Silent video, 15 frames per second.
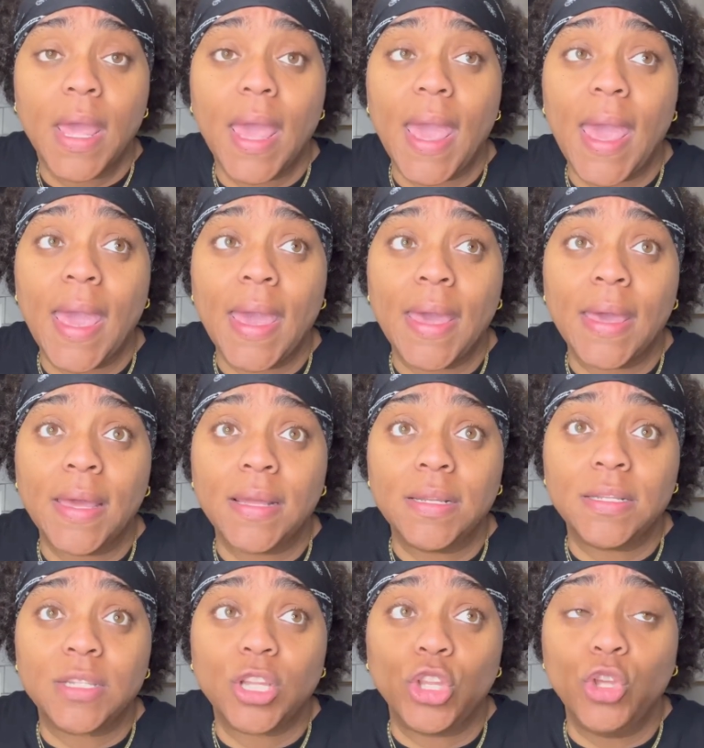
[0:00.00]

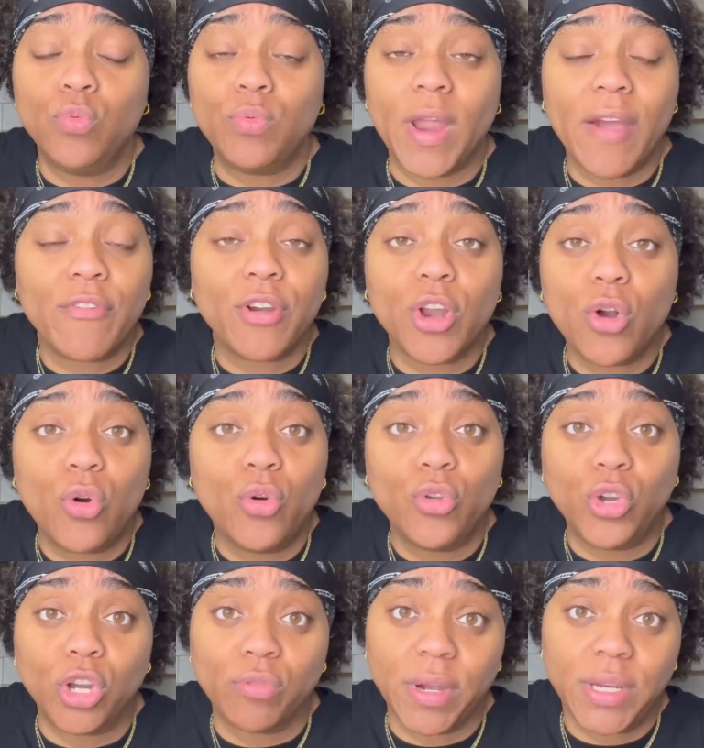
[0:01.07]
And you never know who
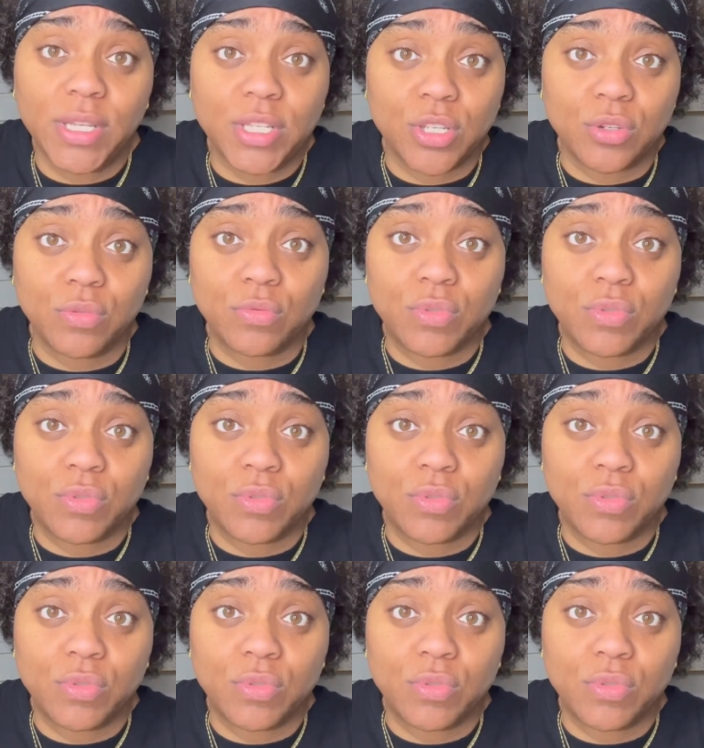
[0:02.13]
you can run into.